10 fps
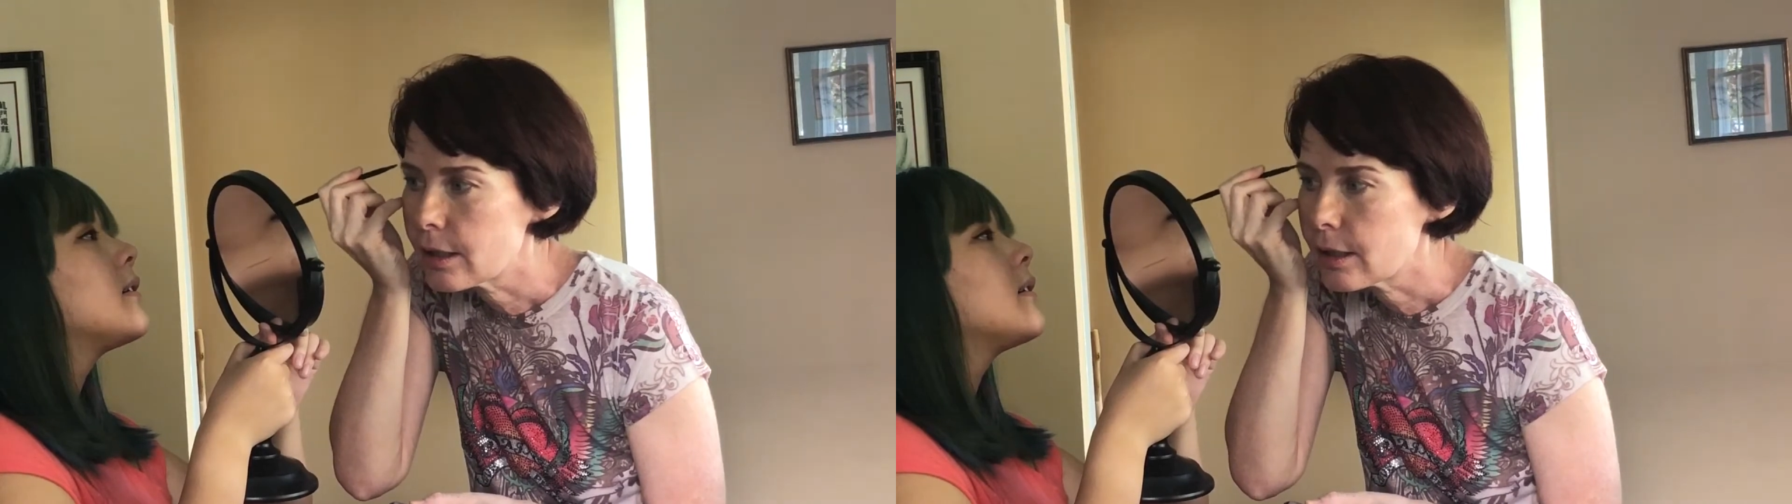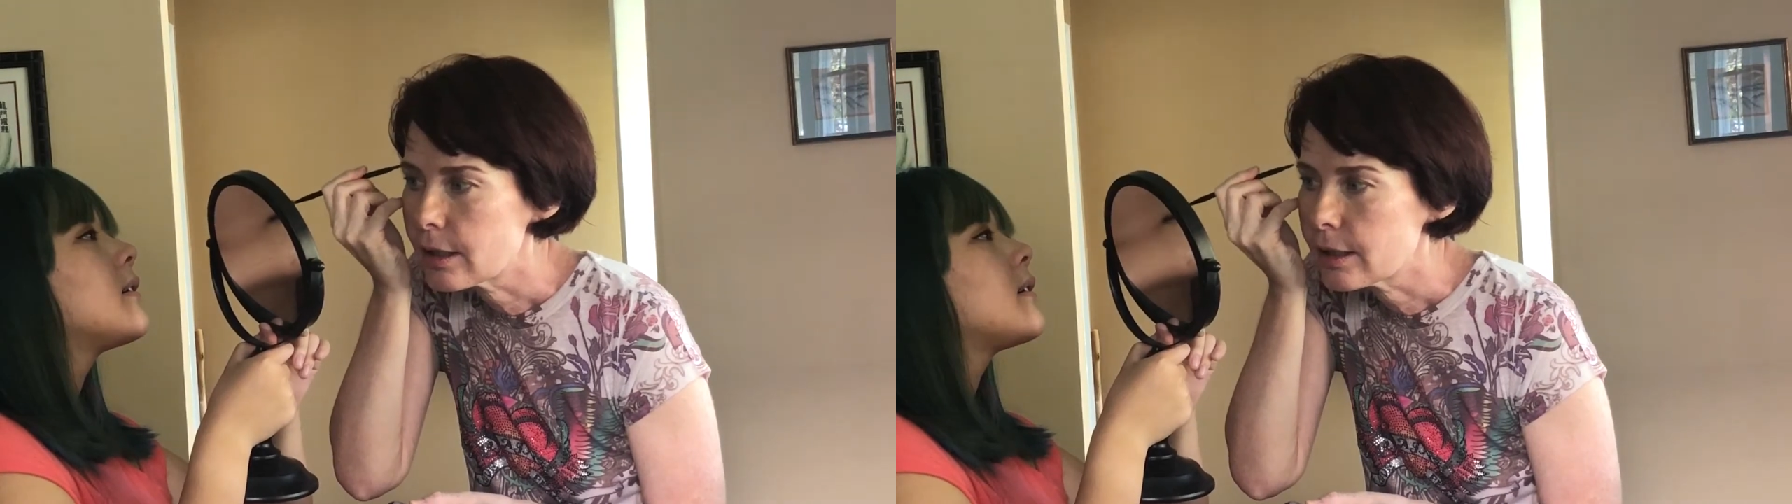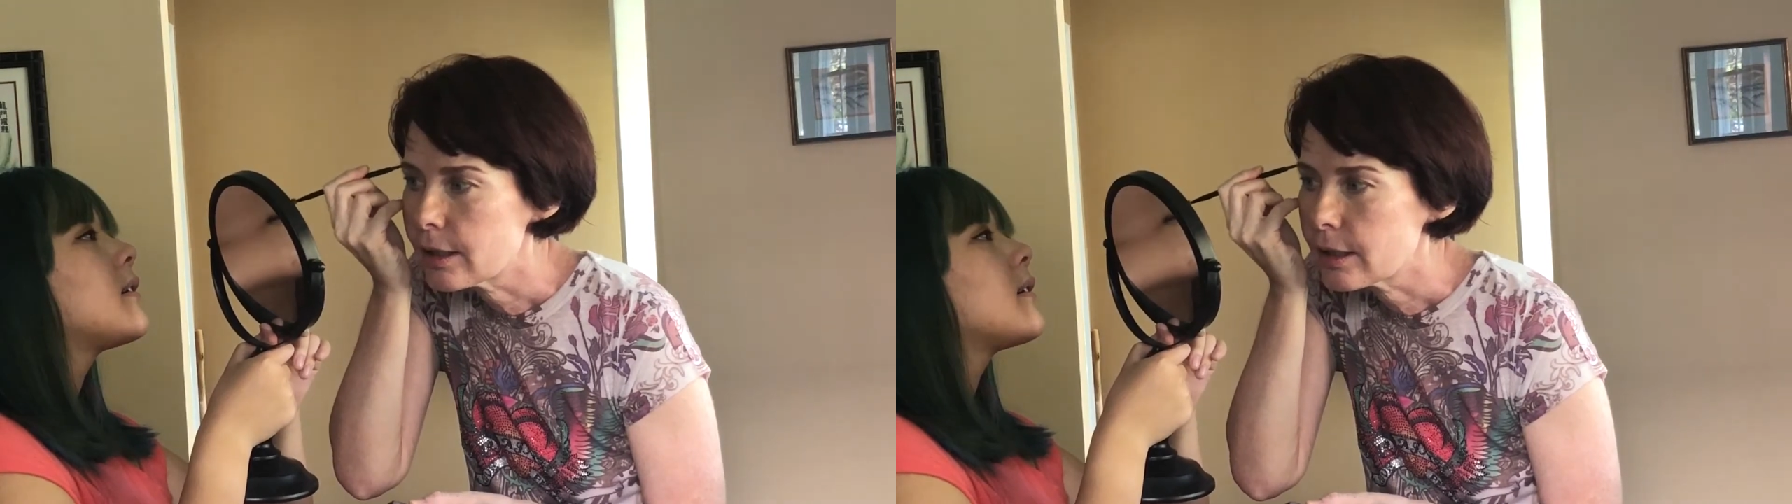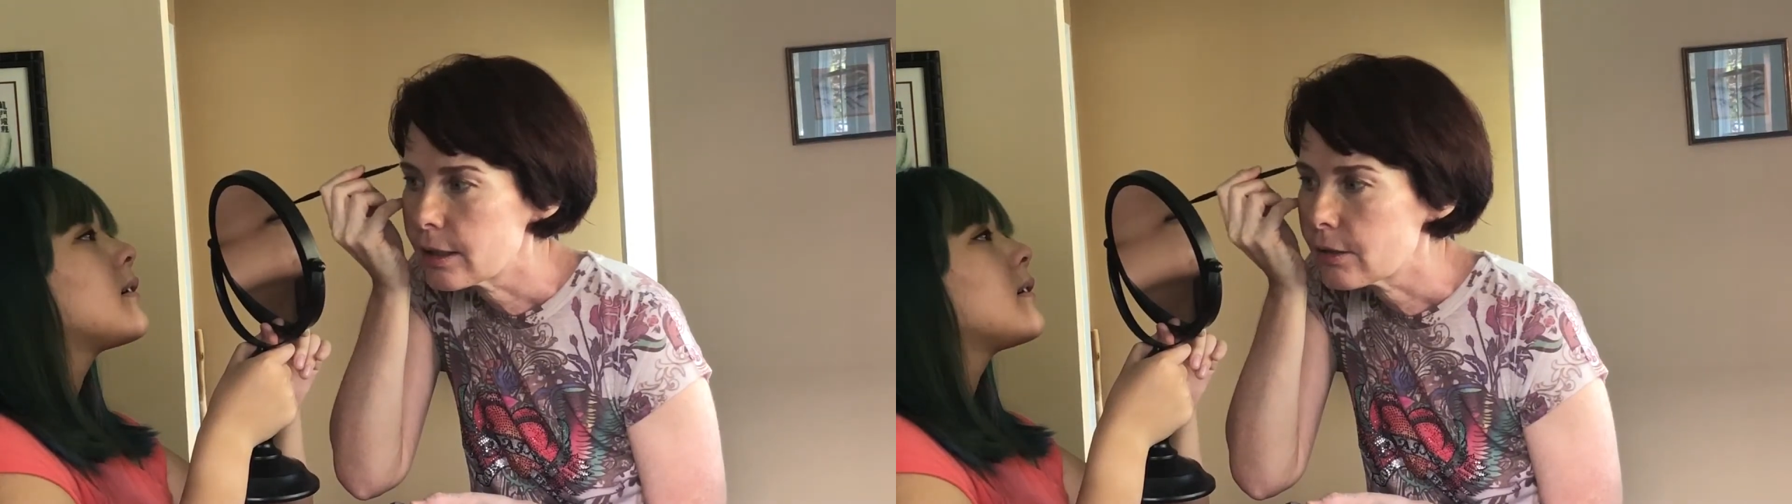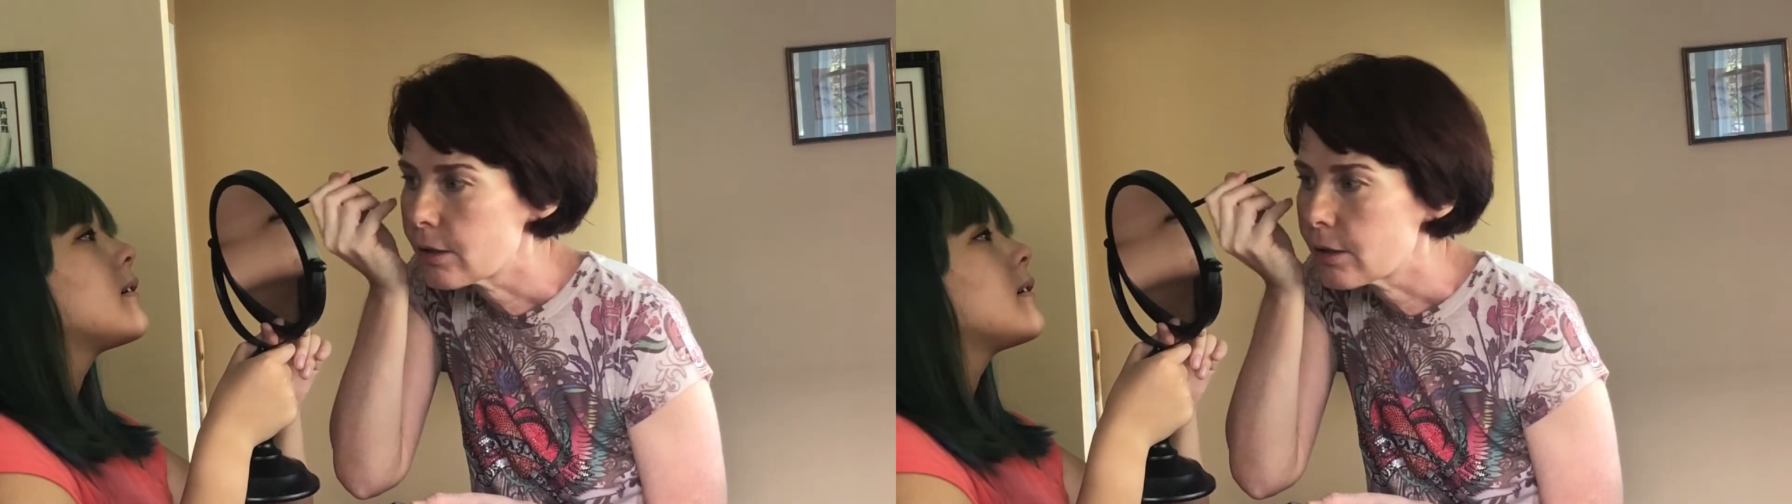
I need a little